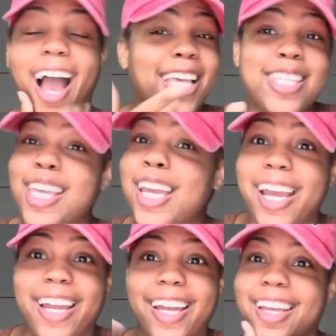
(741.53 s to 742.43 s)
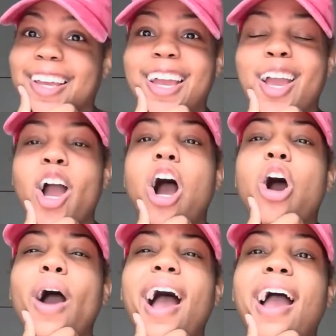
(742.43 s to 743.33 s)
I see it.
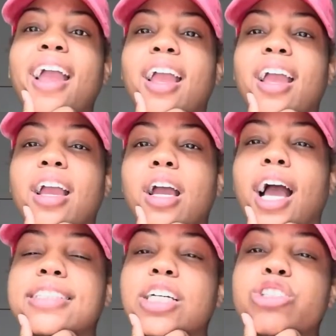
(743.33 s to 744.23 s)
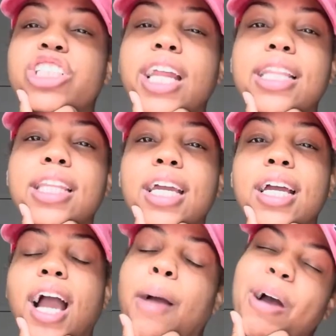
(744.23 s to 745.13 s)
Oh, I said, oh, she not
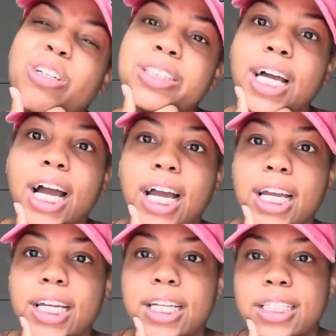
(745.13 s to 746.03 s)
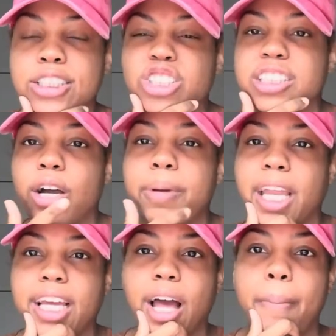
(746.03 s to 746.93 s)
there? I'm outside. So tell
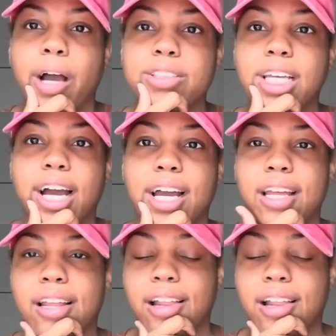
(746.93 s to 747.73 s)
Michaela I'm outside.